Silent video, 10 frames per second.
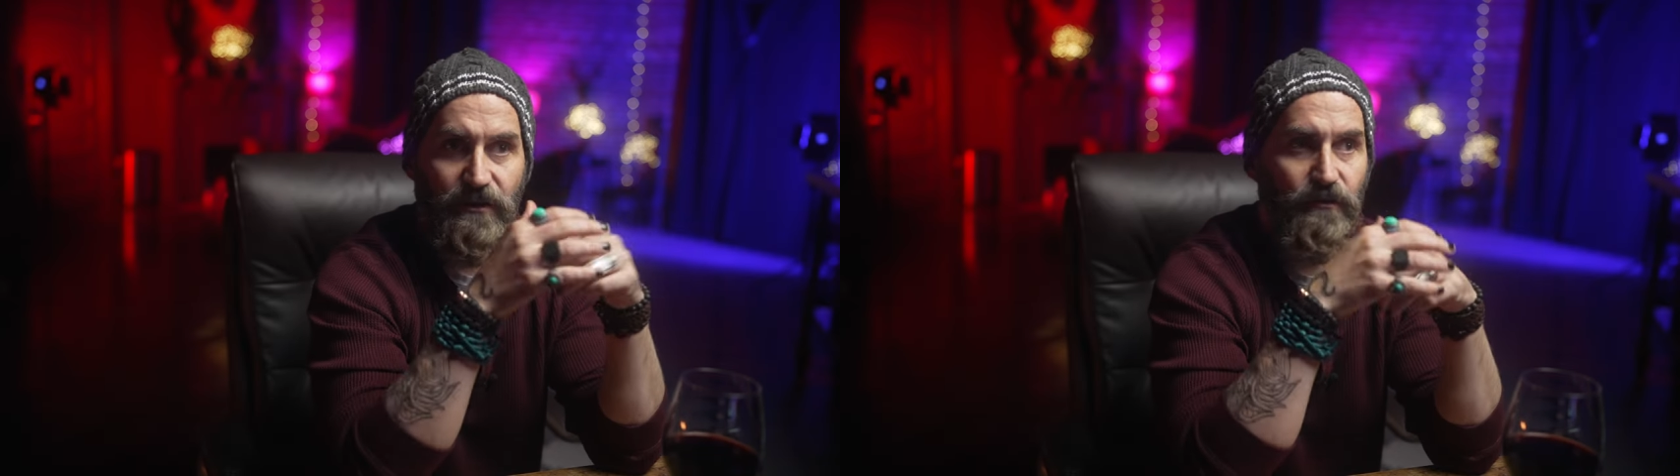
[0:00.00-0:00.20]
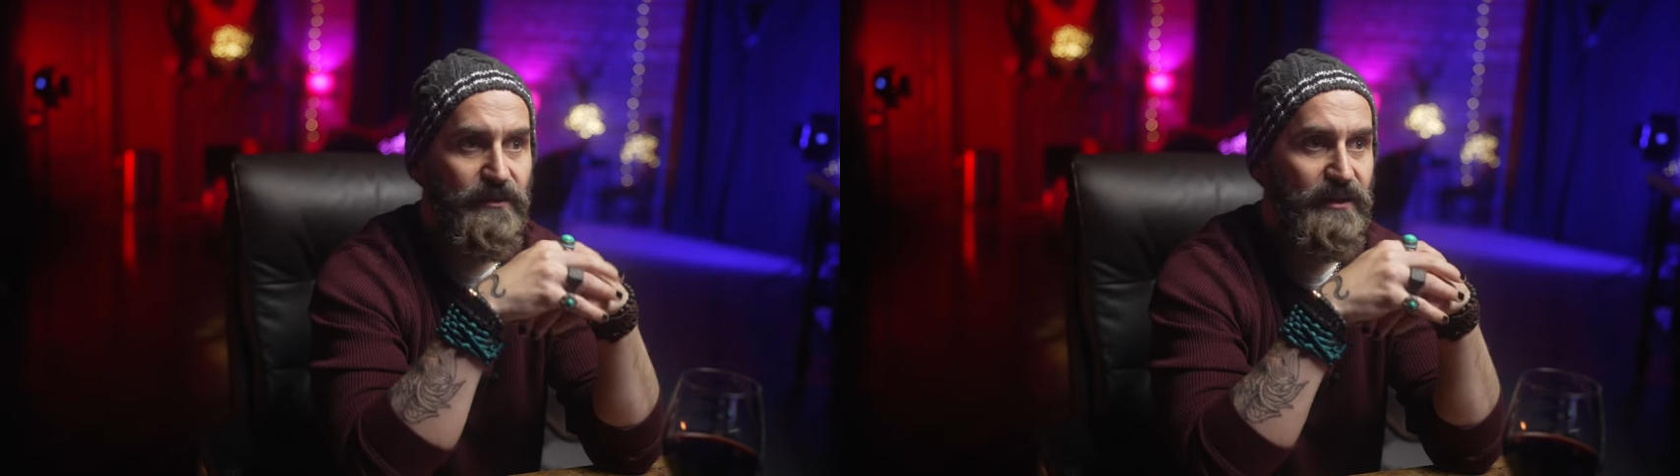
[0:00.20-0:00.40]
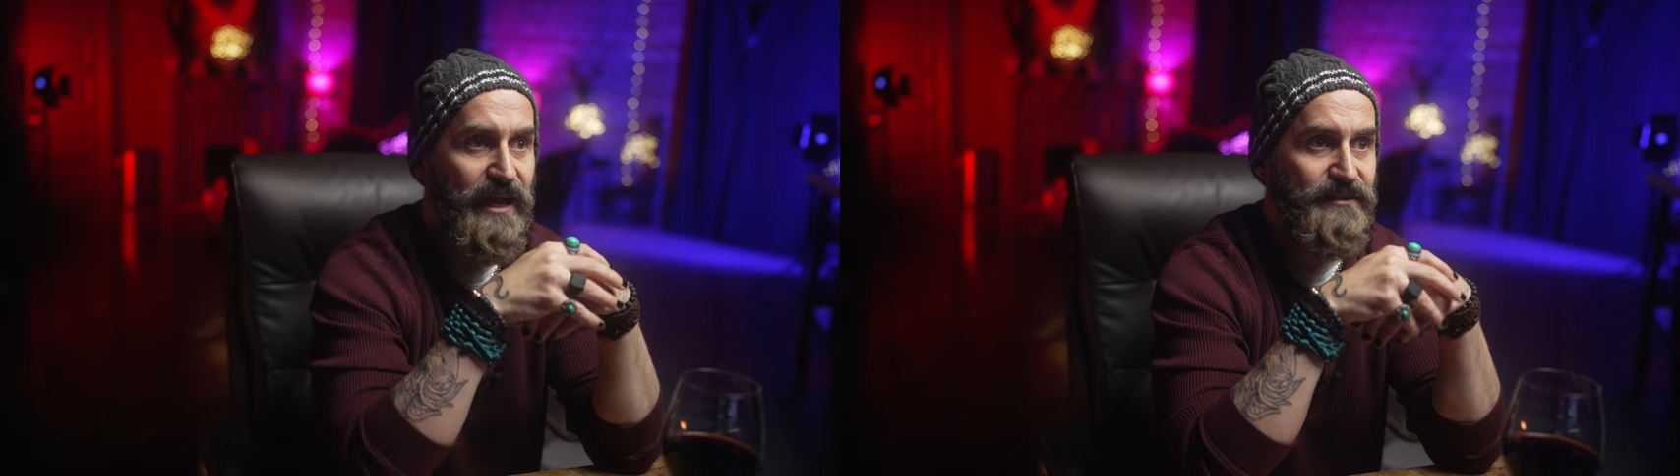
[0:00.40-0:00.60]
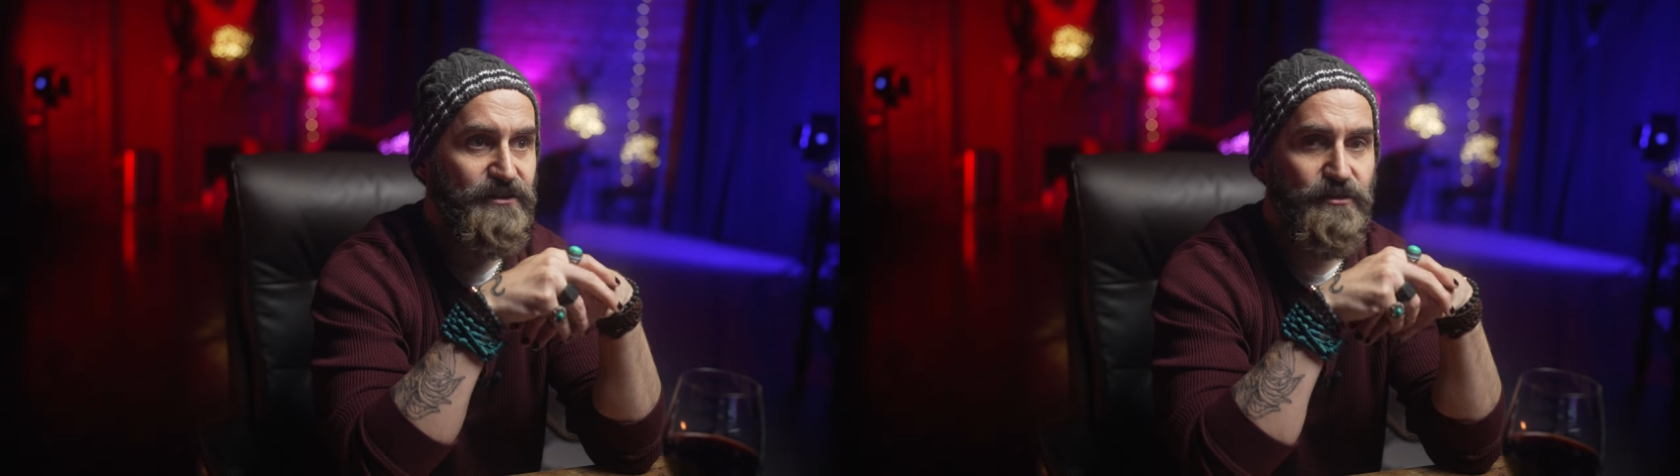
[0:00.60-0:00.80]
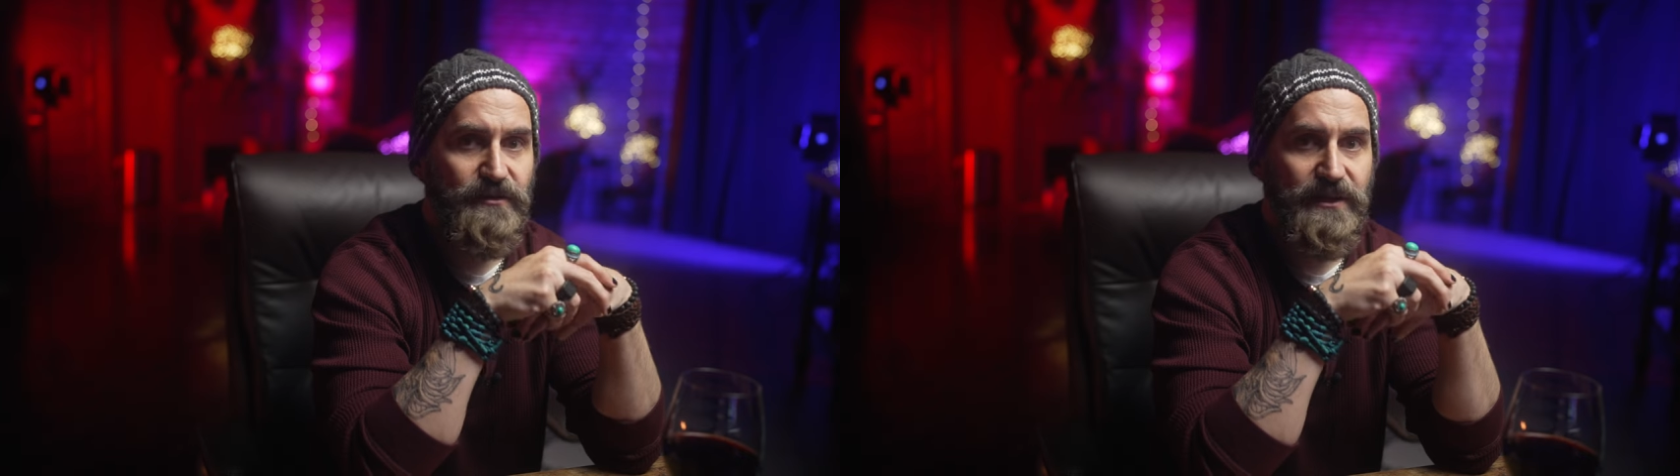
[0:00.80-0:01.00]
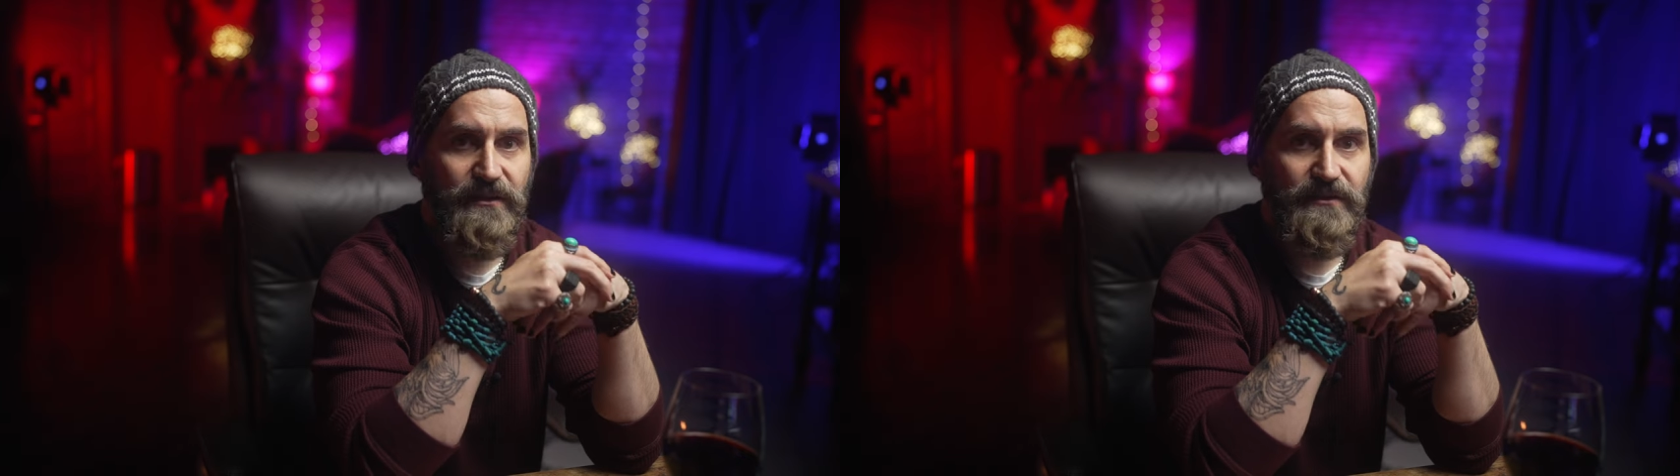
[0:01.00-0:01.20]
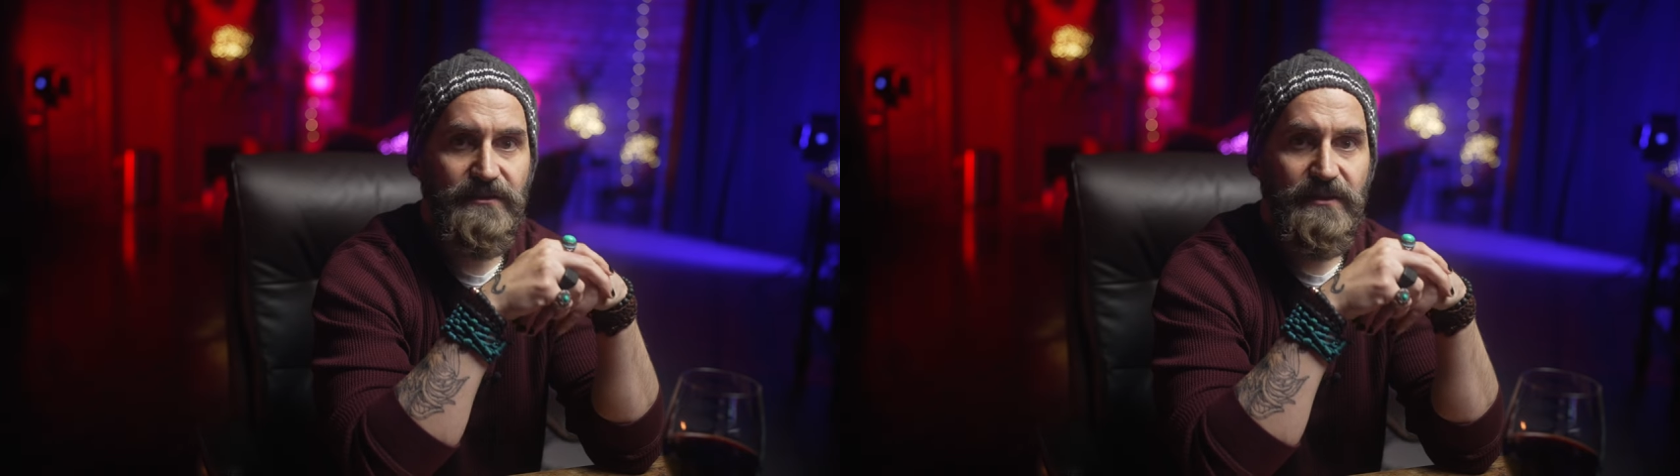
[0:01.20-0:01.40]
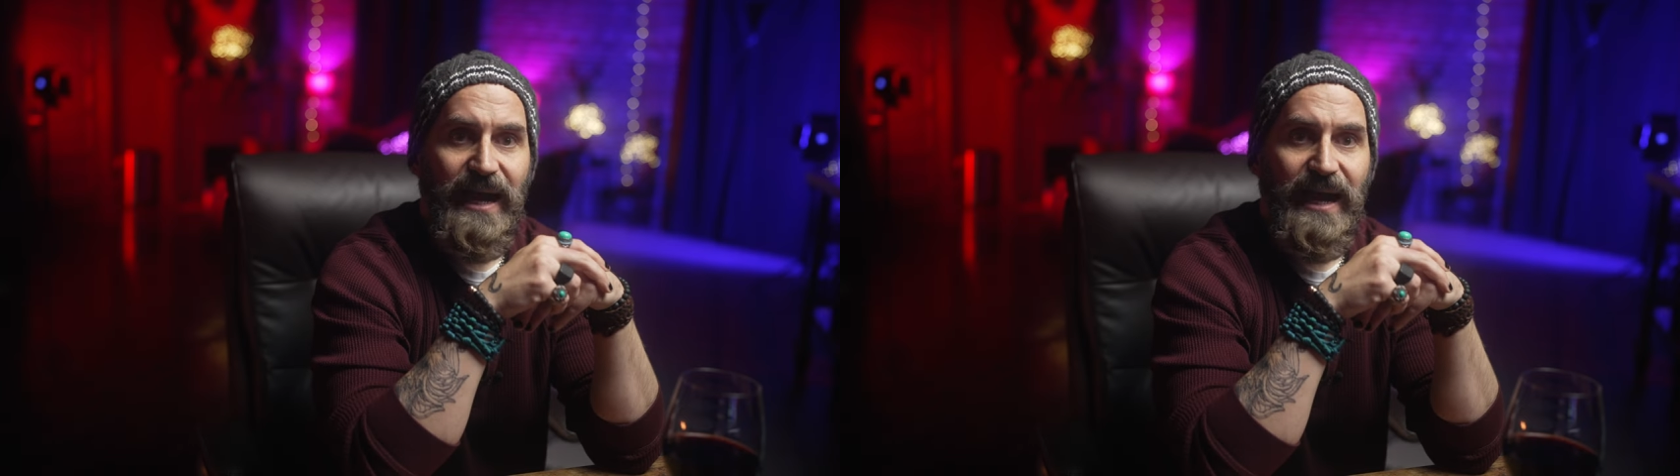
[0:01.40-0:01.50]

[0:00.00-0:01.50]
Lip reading: over the last 2 years,